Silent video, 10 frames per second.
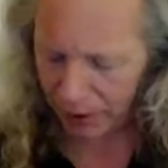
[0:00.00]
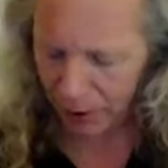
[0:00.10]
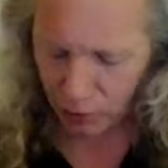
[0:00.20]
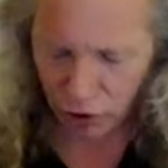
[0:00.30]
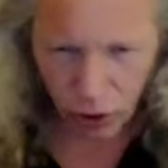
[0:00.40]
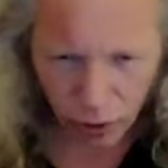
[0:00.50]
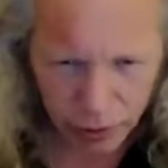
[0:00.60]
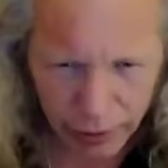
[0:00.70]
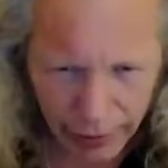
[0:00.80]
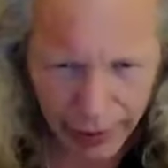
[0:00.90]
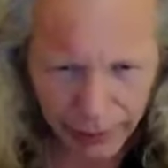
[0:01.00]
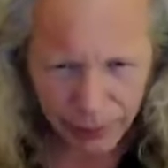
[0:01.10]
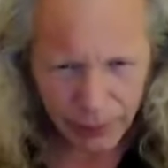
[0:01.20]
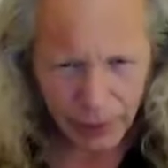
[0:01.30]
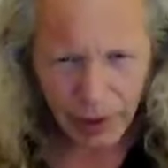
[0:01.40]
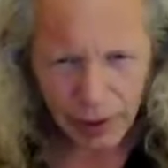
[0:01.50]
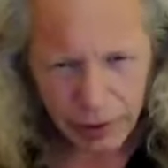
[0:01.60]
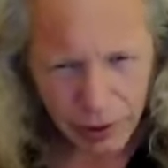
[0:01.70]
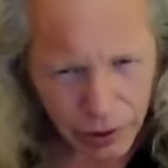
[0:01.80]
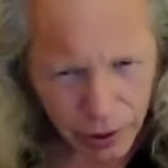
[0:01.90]
And I was shocked at that. It
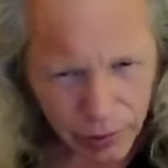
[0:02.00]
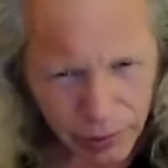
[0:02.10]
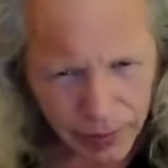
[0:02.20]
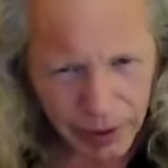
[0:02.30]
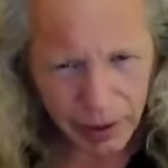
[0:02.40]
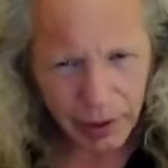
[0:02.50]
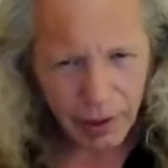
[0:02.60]
disturbed me.